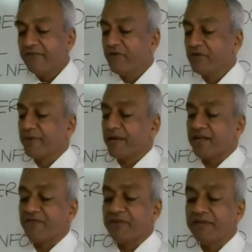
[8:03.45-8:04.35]
first
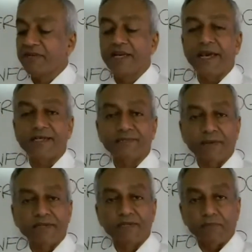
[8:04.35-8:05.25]
paragraph basically
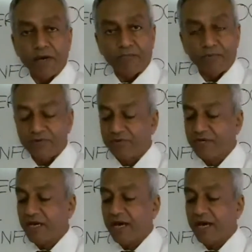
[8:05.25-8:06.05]
explains the purpose